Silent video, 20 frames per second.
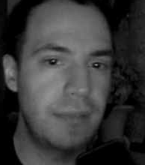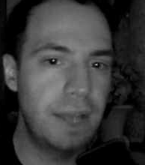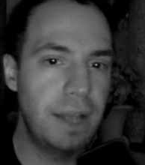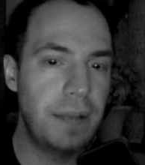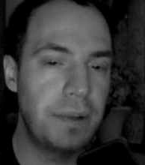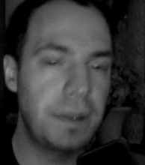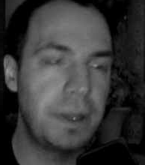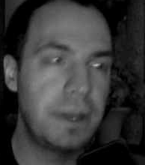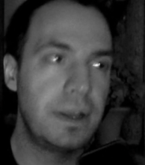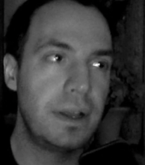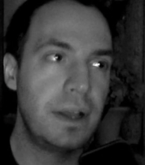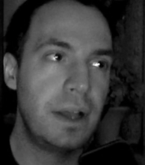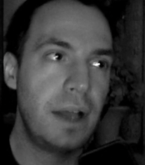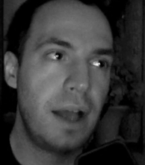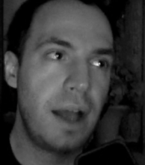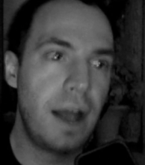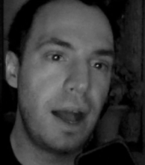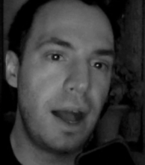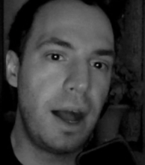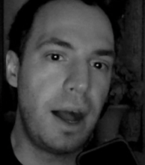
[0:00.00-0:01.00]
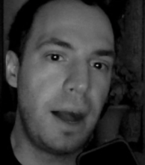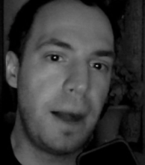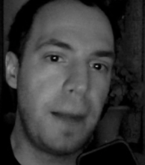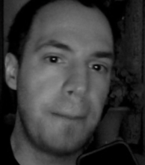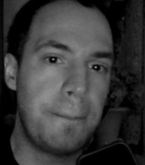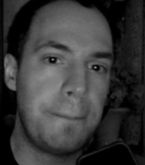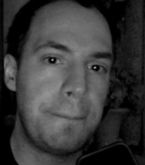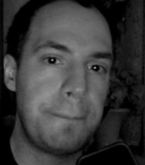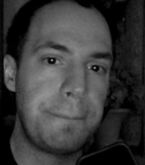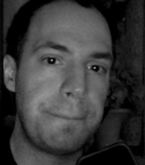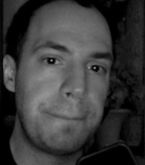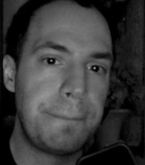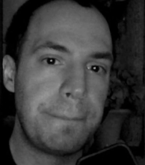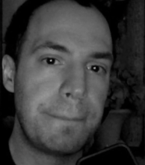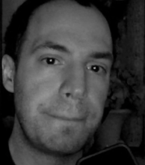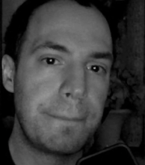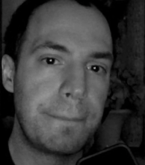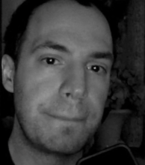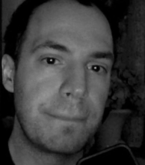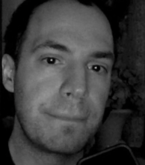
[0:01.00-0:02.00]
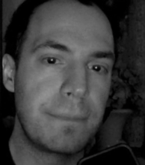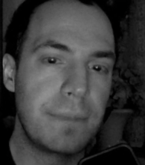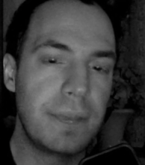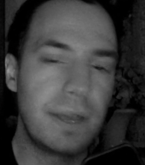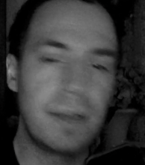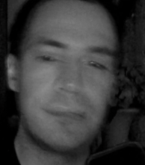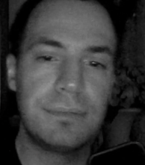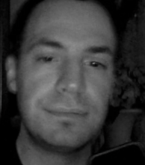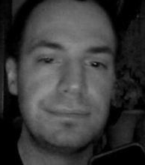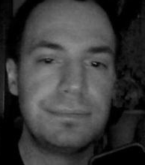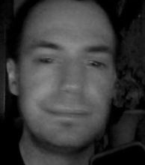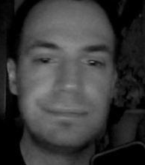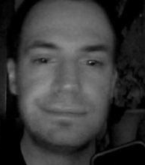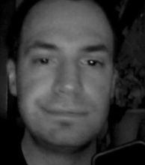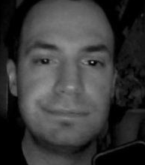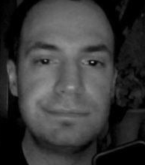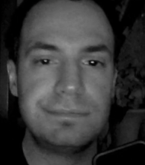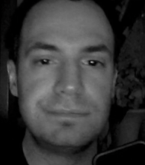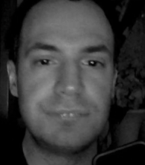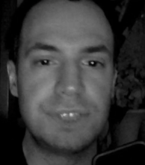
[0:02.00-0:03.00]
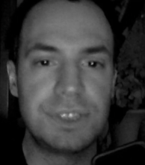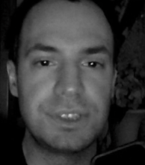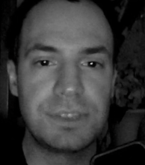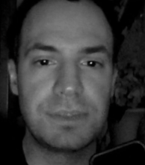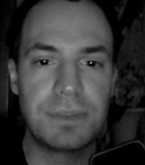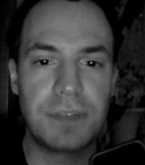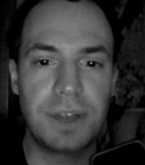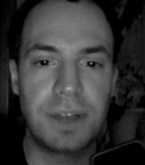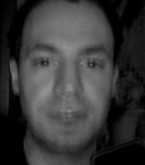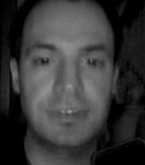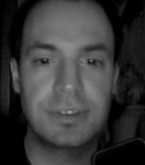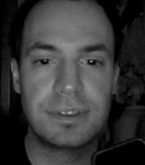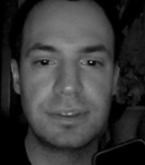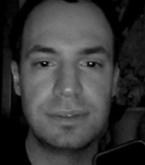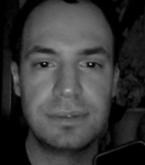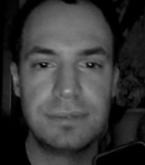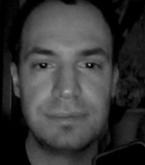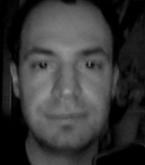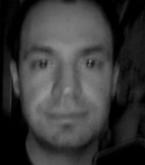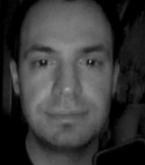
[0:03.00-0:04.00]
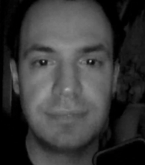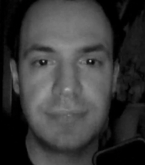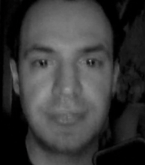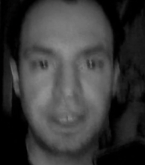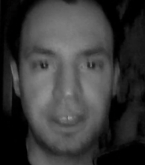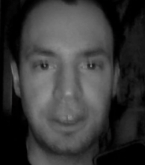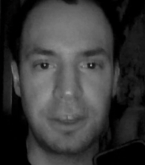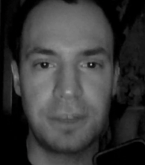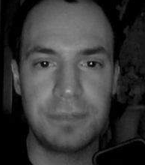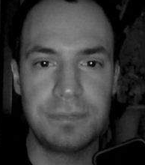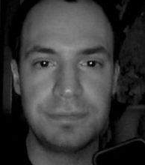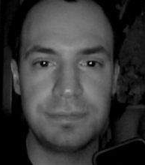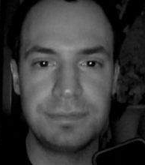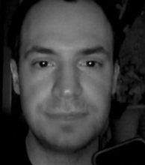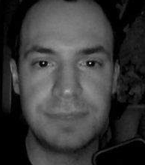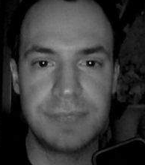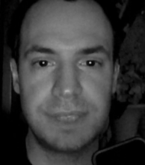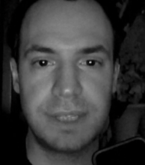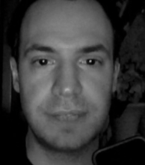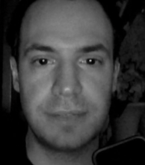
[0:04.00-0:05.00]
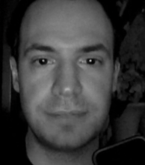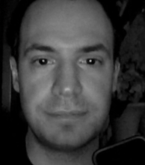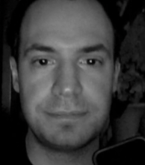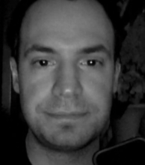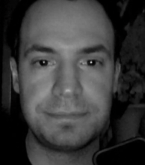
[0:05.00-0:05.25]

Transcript: Anyway, yeah, just some thoughts. Thank you. See ya.